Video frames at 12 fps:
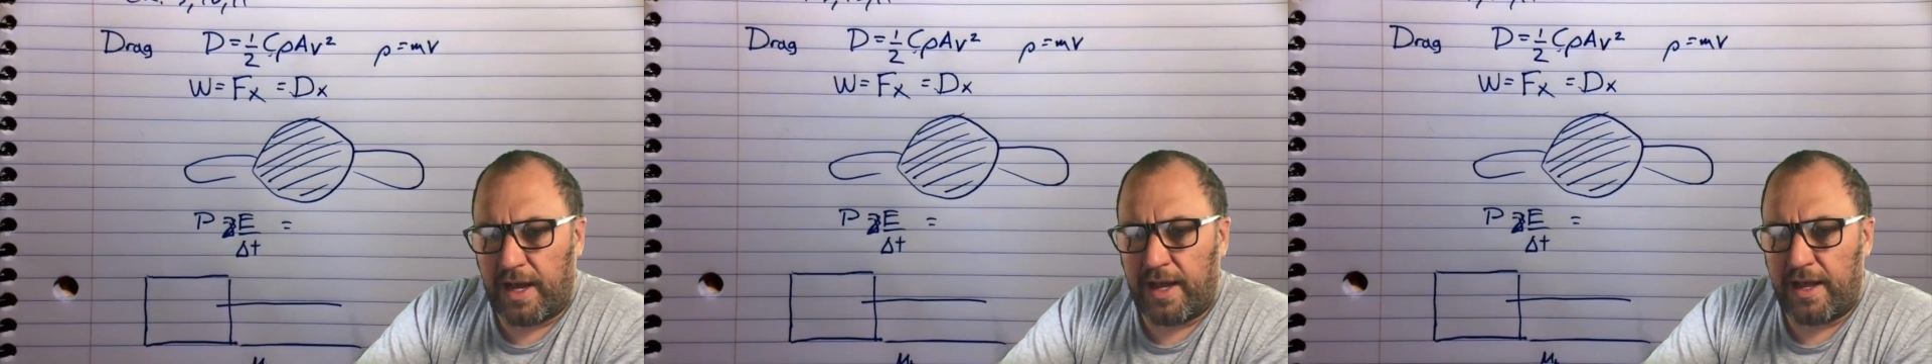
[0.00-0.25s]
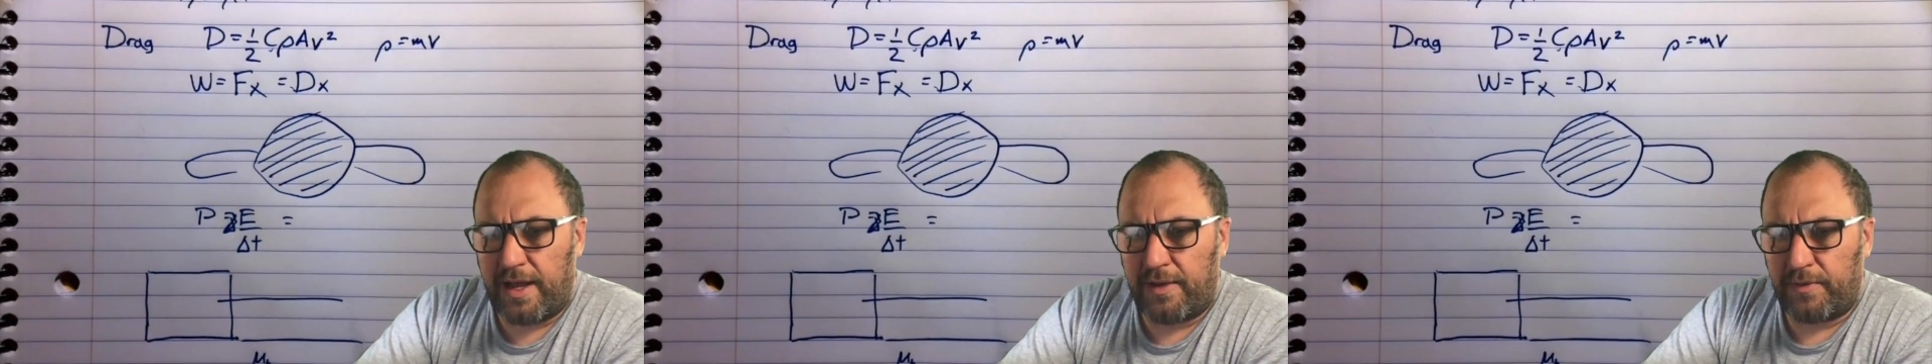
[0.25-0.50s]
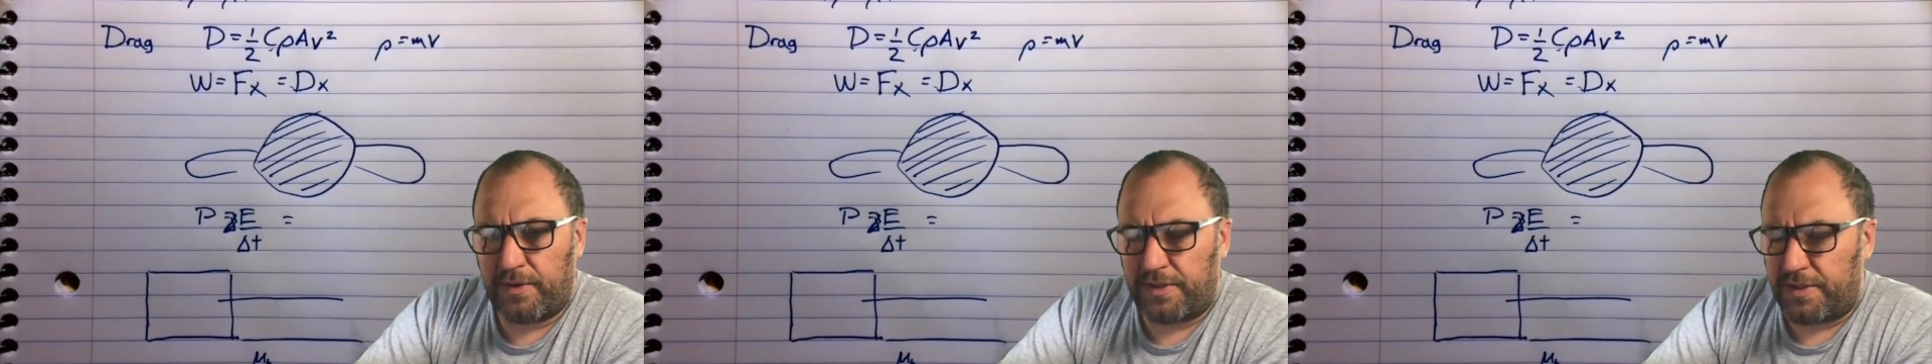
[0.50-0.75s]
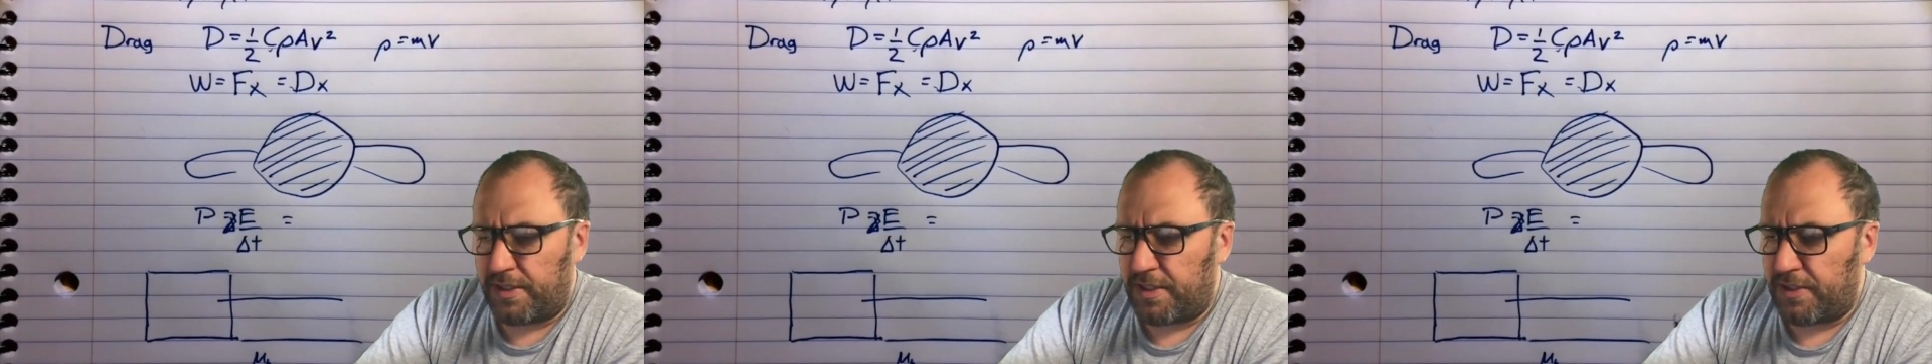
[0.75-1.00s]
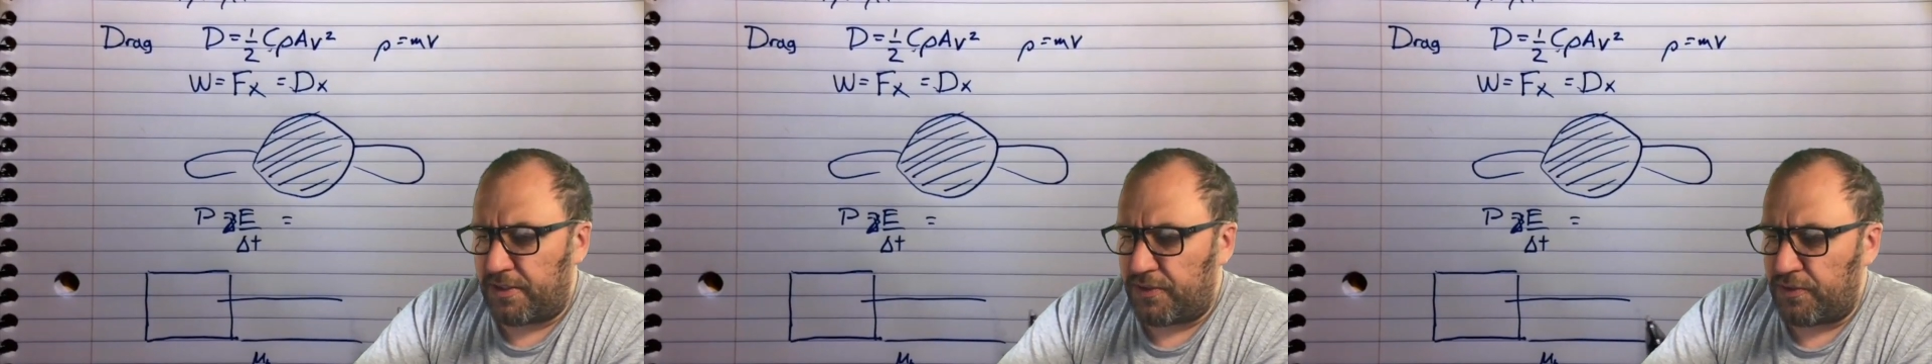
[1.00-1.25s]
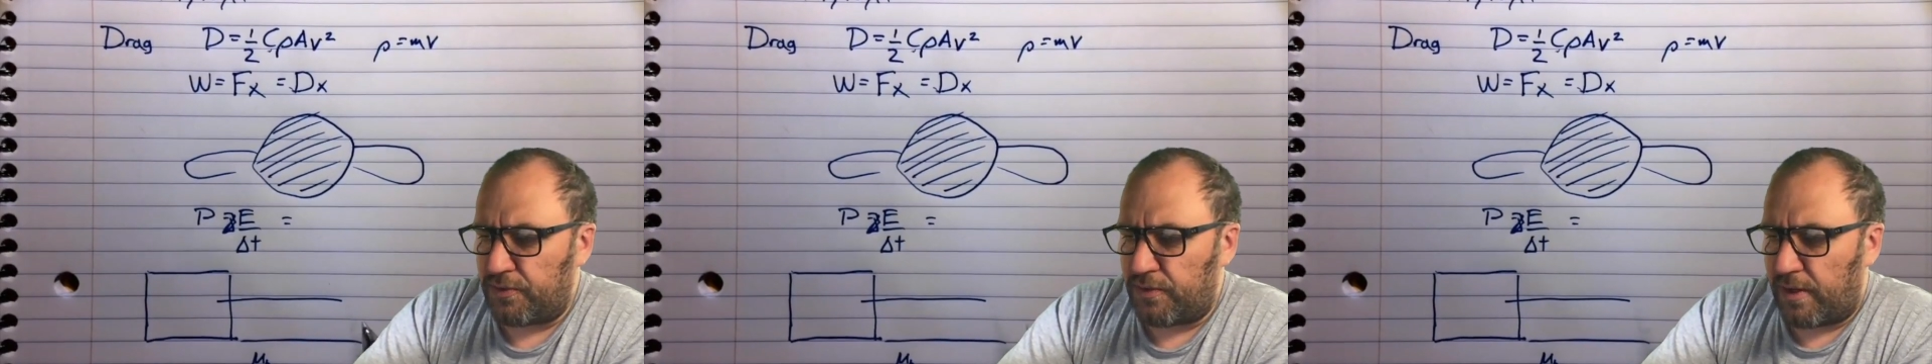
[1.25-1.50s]
I would need
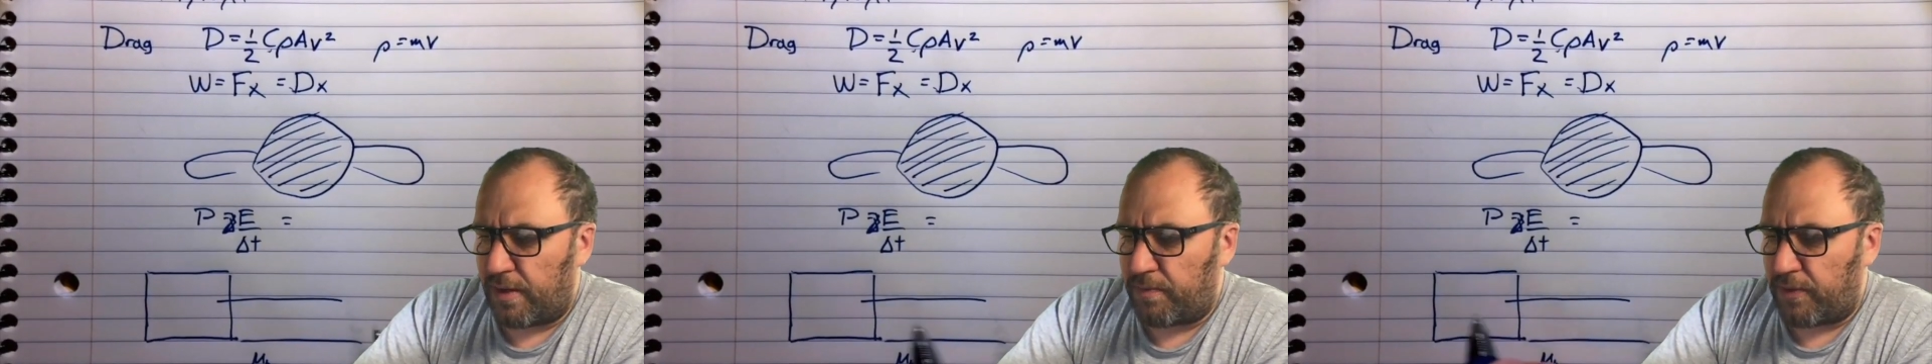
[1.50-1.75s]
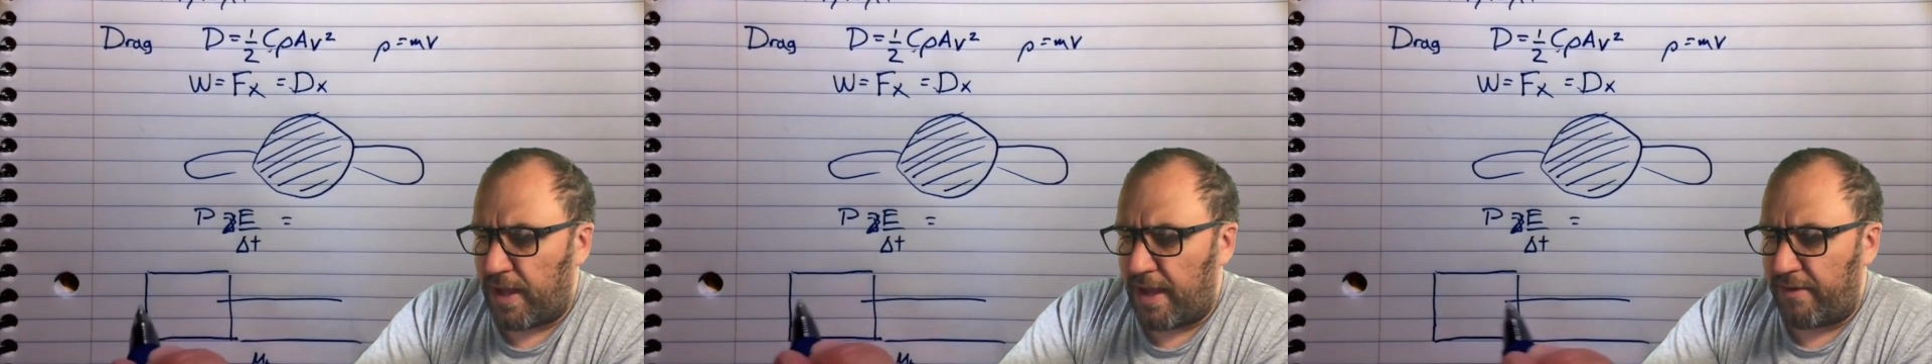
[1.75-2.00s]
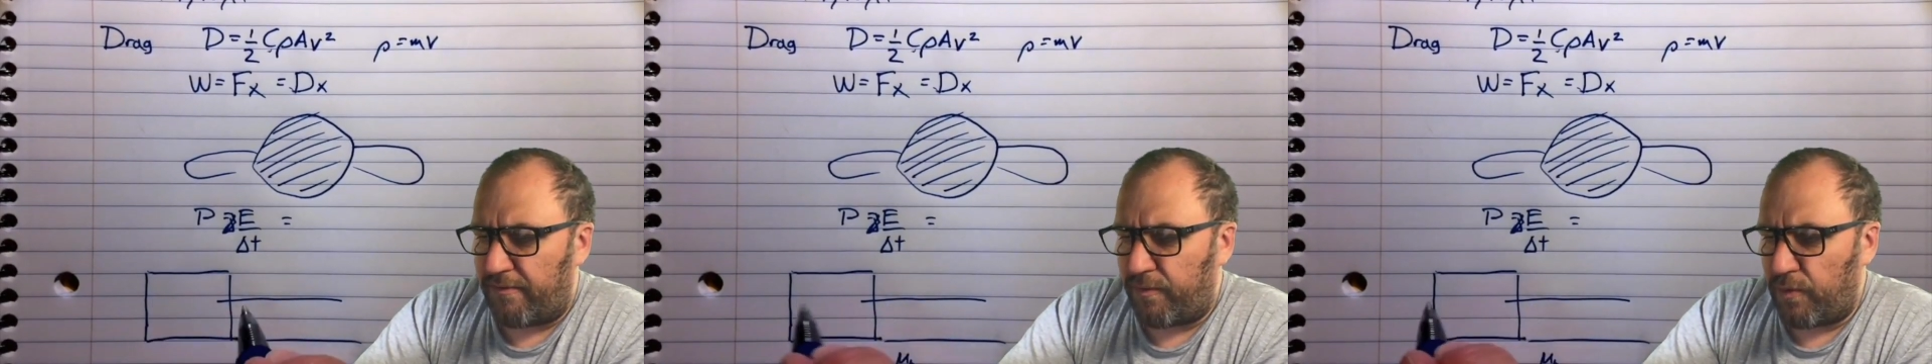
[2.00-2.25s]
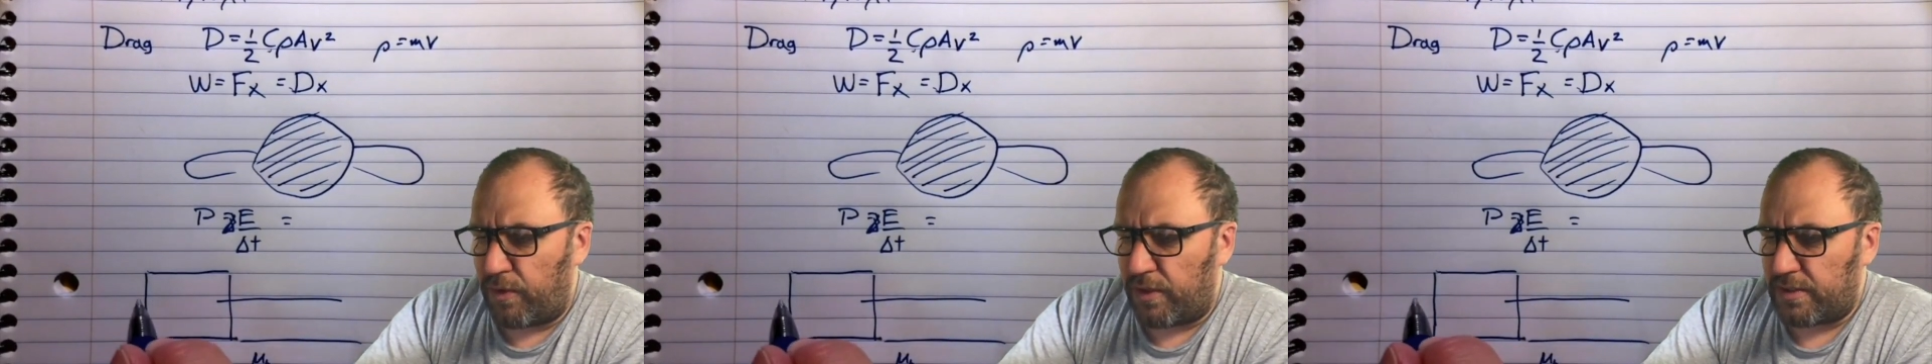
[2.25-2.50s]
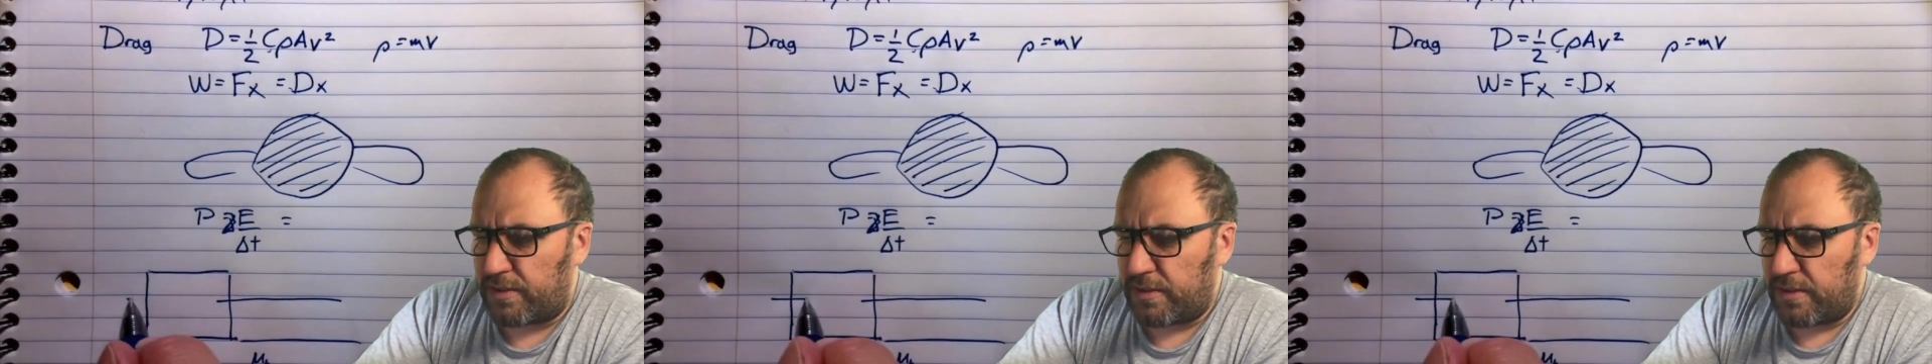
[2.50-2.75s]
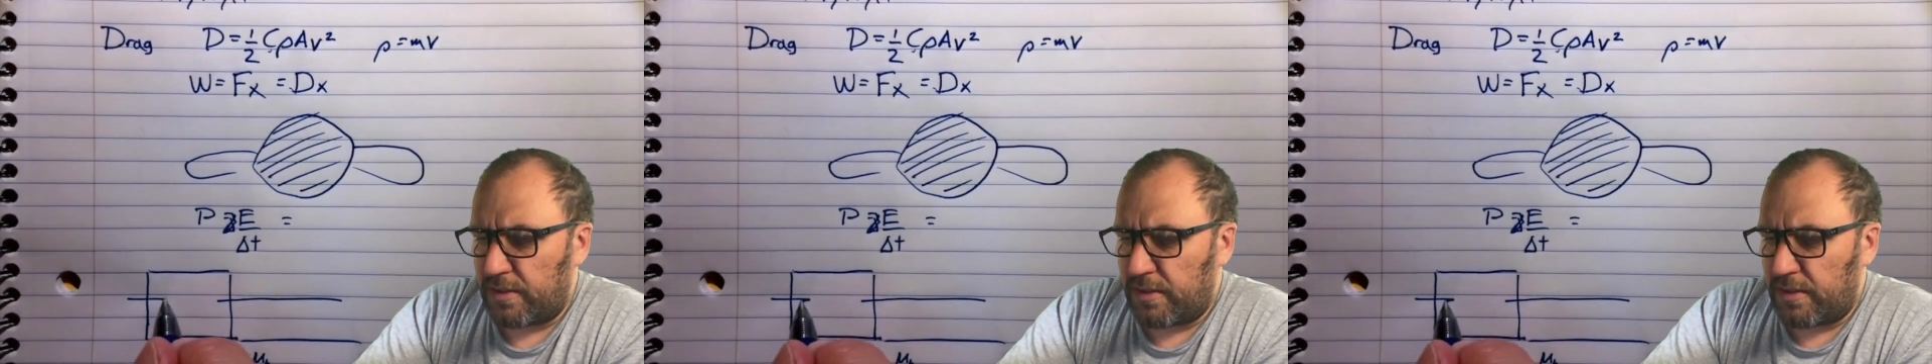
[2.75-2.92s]
to apply a force